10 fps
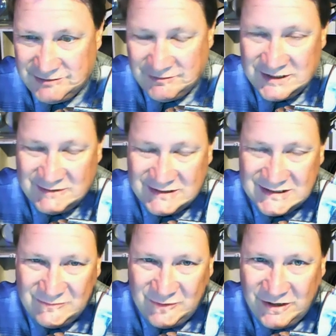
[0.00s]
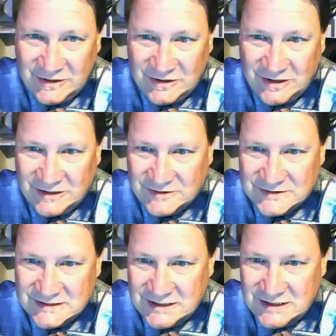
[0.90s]
He's written some very good
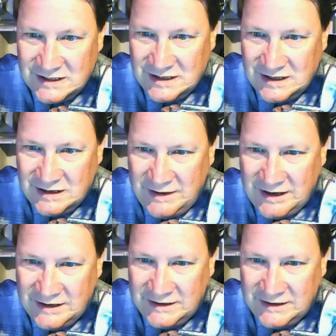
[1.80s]
articles about